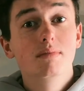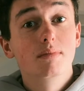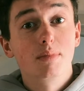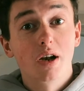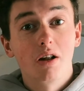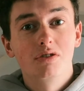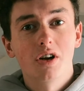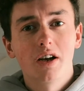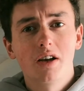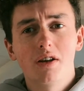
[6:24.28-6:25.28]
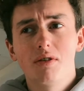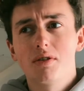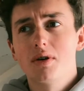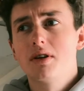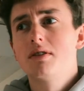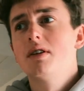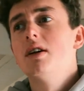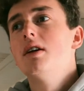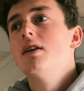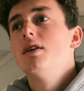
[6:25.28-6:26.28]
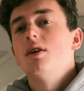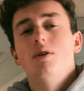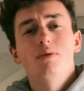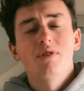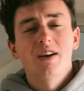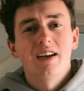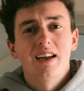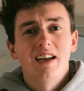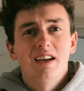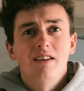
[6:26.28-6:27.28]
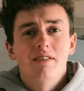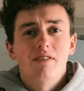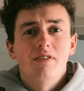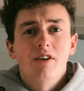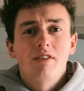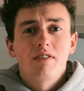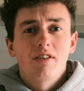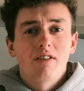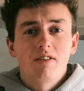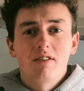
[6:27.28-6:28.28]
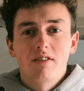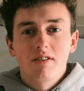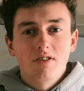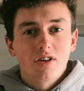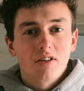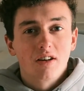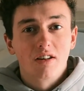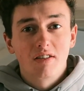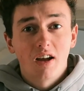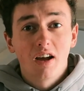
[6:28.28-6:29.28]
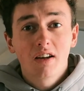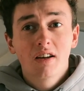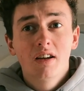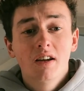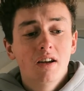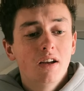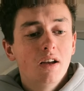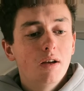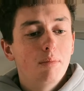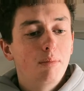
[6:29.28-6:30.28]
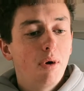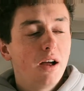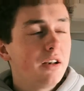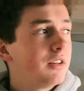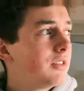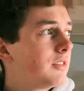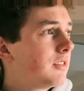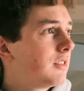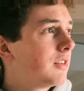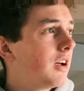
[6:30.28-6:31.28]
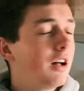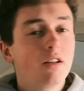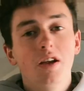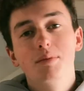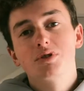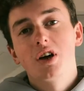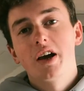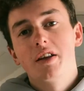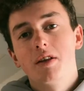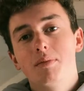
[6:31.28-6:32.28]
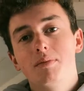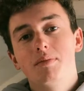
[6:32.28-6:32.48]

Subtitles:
But I'll try and get used to it. Hopefully I can, or else this is just gonna suck. But I'll keep trying them.